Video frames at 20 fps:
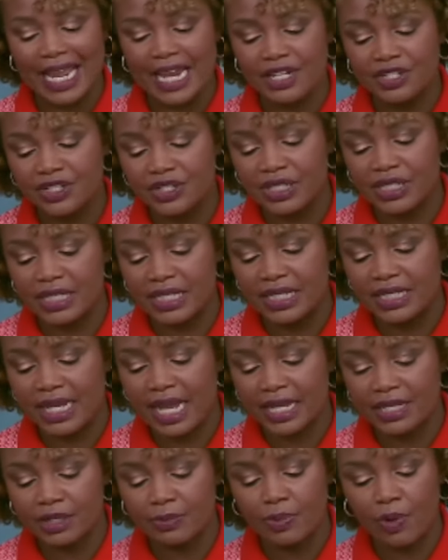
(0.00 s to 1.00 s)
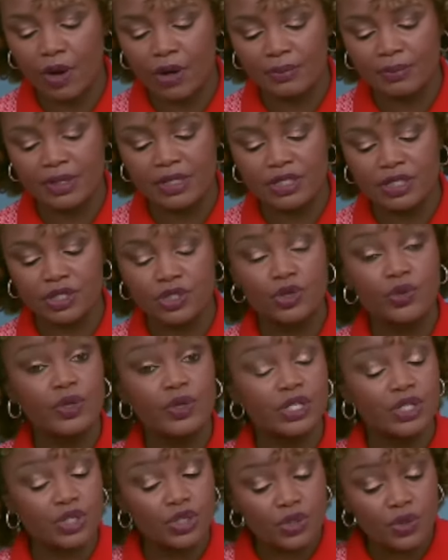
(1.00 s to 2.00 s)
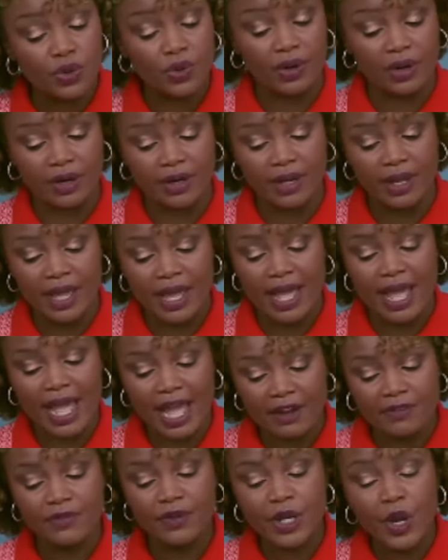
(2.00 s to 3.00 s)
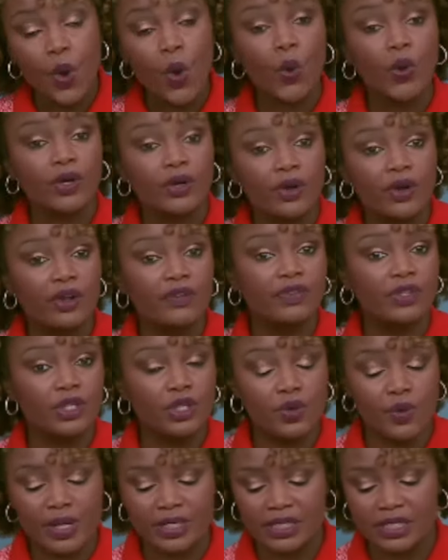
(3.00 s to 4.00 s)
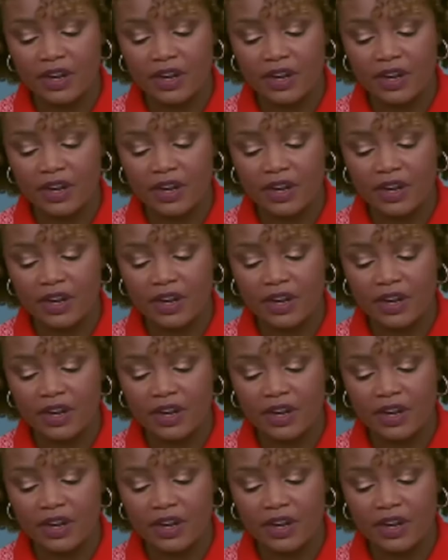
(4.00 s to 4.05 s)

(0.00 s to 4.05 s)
agencies and departments to ensure every corner of the U.S.